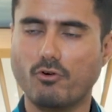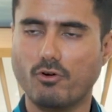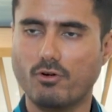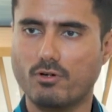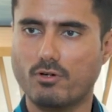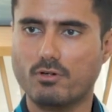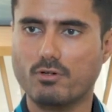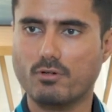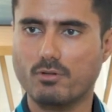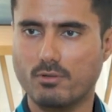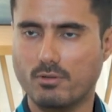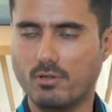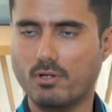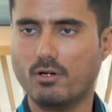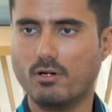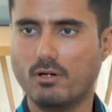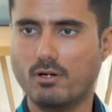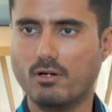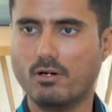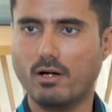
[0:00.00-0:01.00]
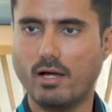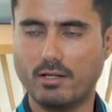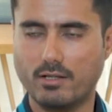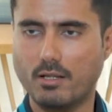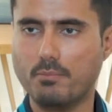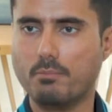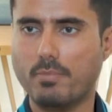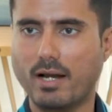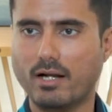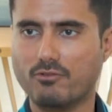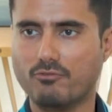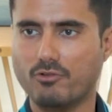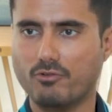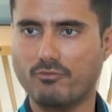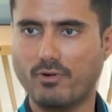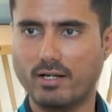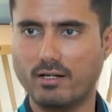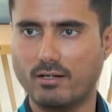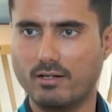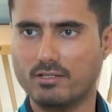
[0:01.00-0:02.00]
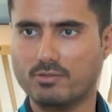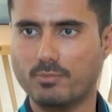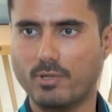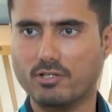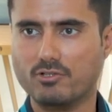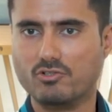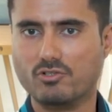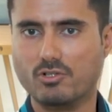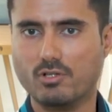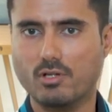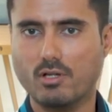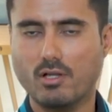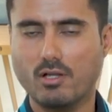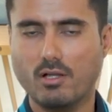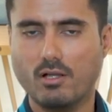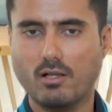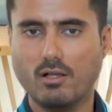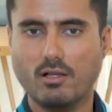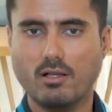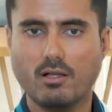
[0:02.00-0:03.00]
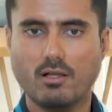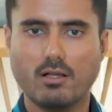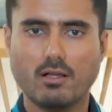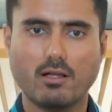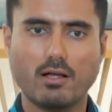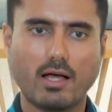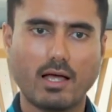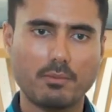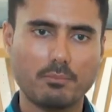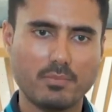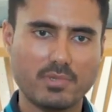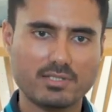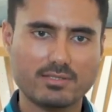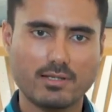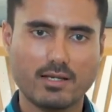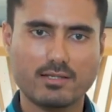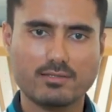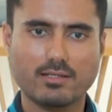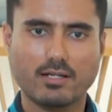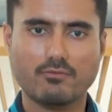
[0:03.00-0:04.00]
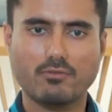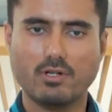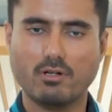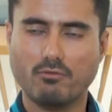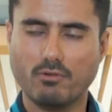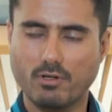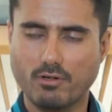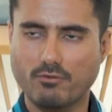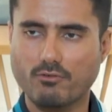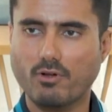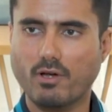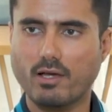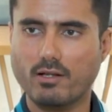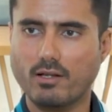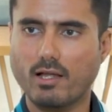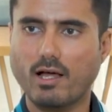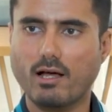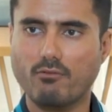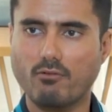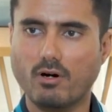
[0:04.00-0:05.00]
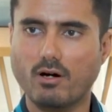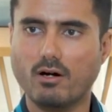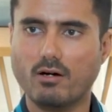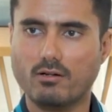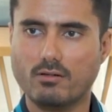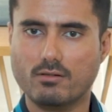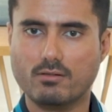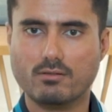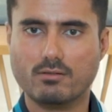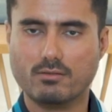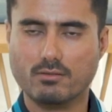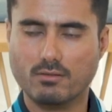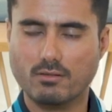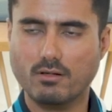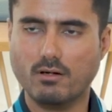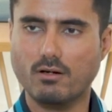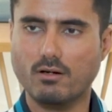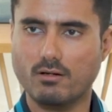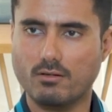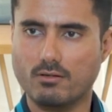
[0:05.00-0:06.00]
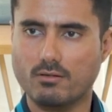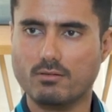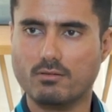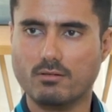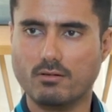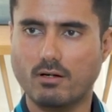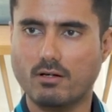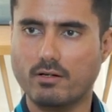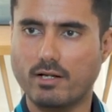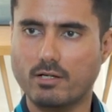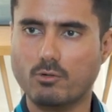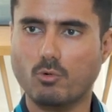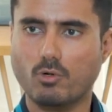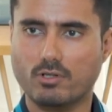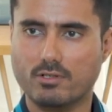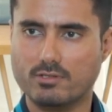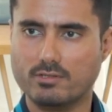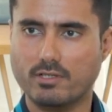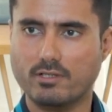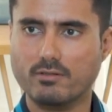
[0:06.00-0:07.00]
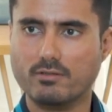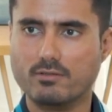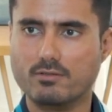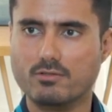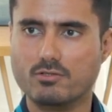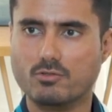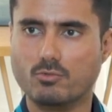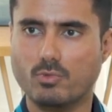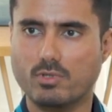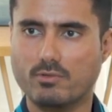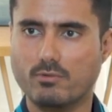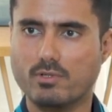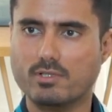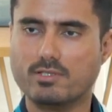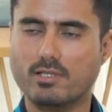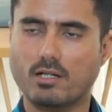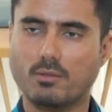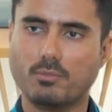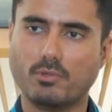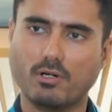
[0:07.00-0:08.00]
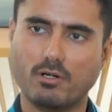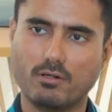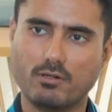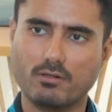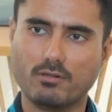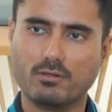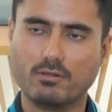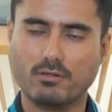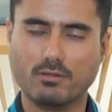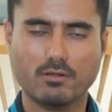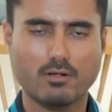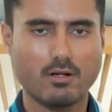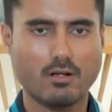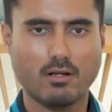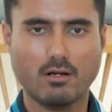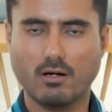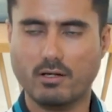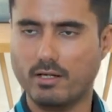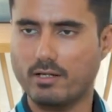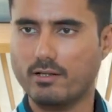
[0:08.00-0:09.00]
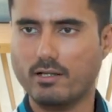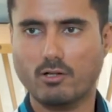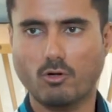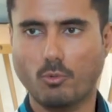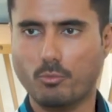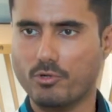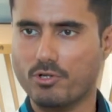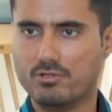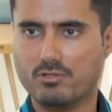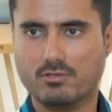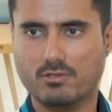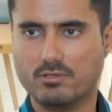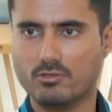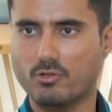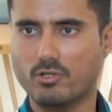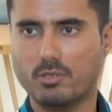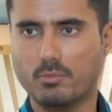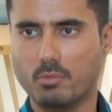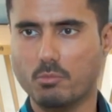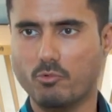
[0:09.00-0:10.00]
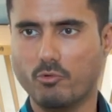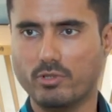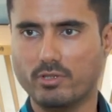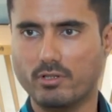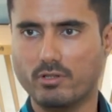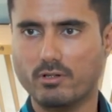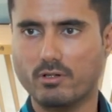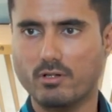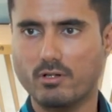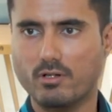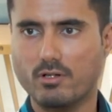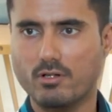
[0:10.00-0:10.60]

for and then packed for final dispatch. And besides that, we'll try and have our headquarters there. So we'll set up our entire operation is going to be moving there.